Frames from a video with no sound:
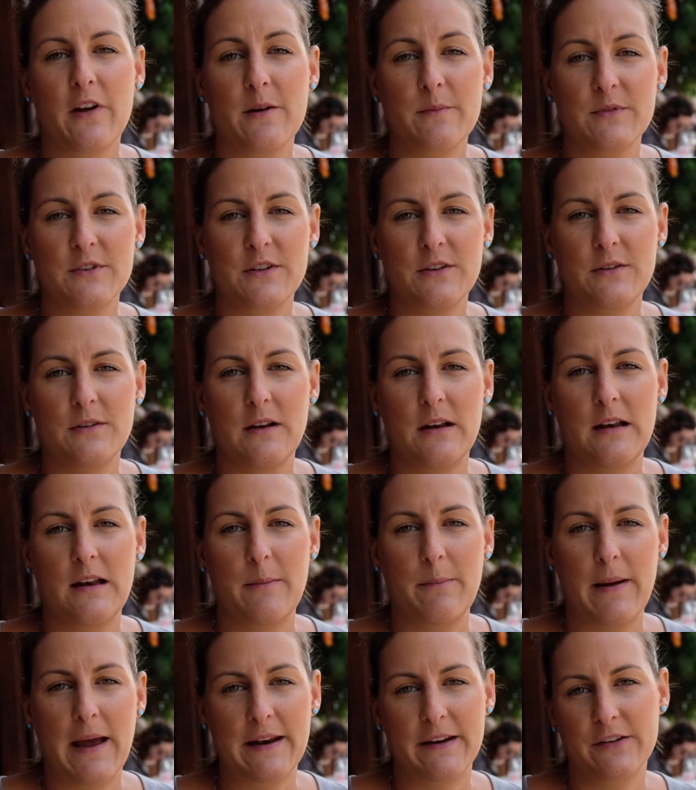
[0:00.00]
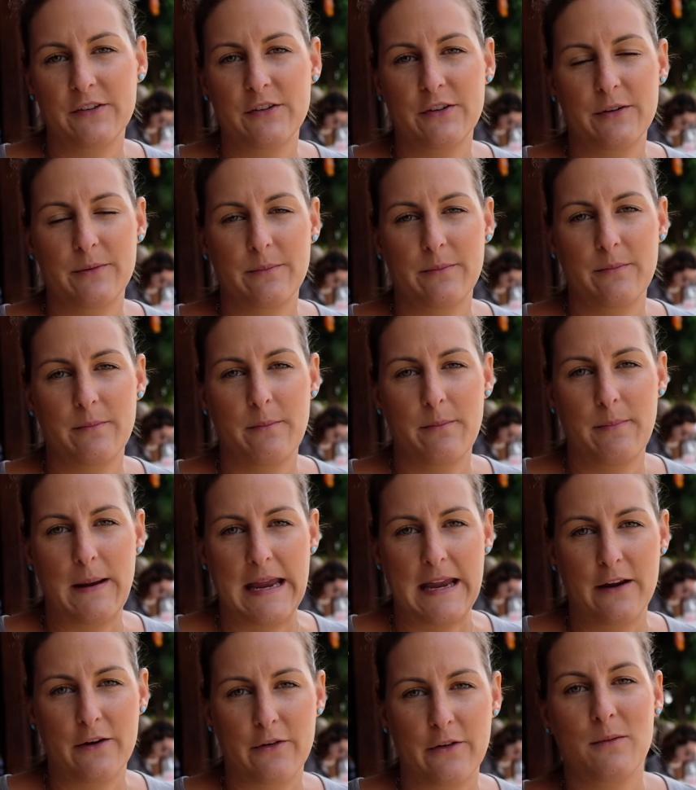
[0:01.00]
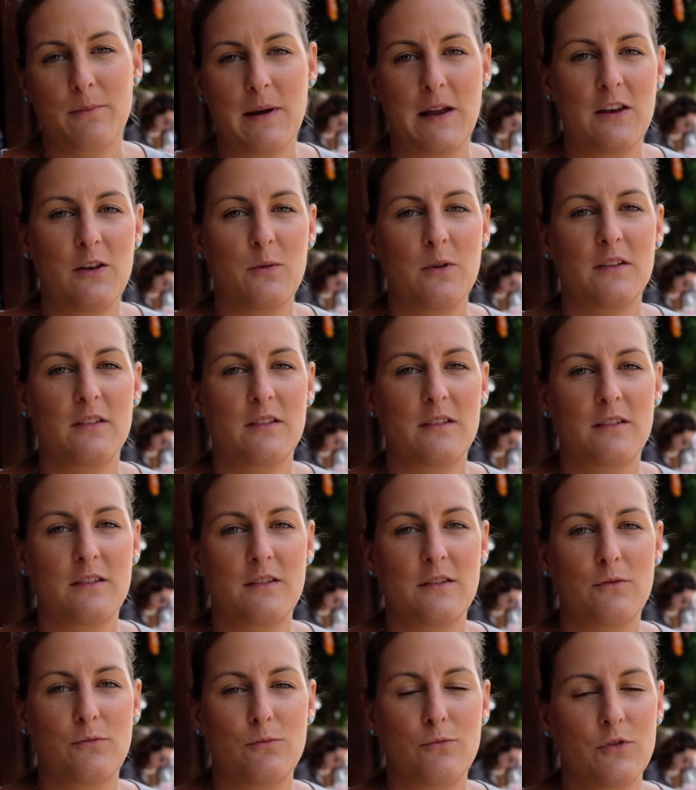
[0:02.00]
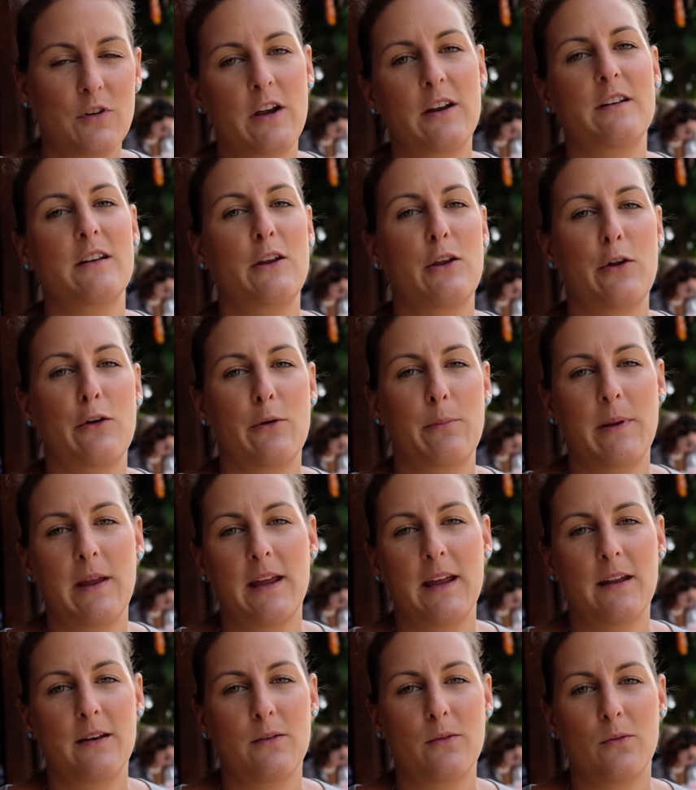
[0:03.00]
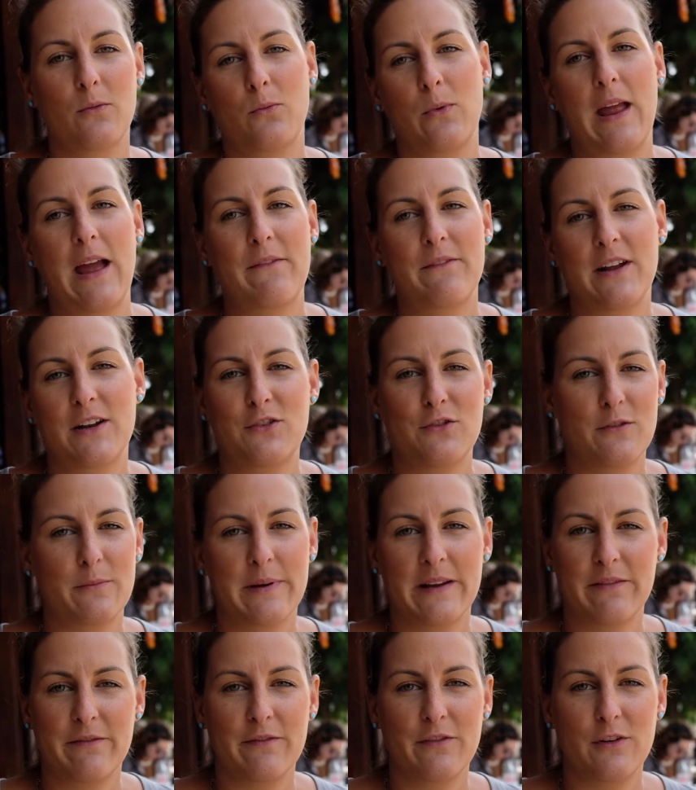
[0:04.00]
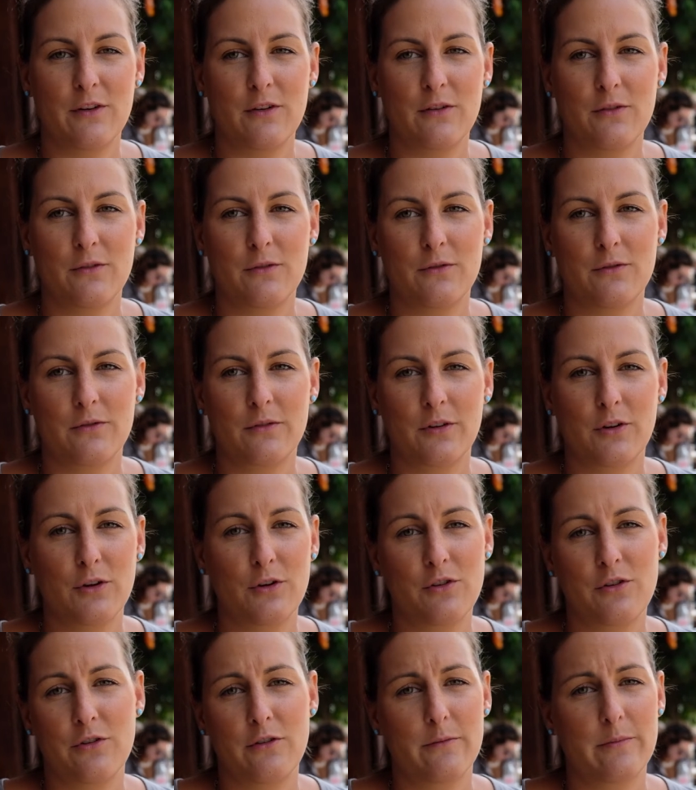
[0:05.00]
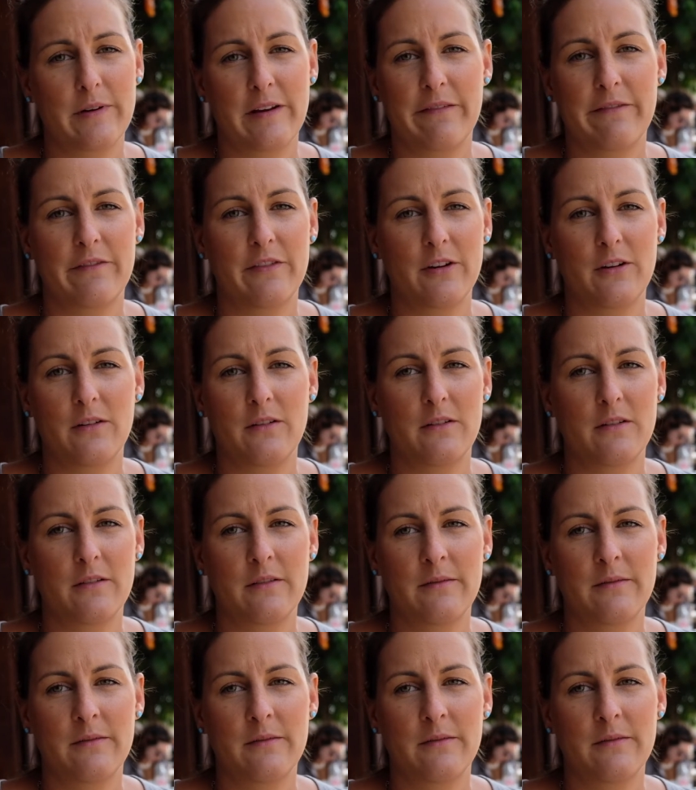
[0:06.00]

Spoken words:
come to Banneton Bakery. The menu is totally European. We haven't had European food or good European food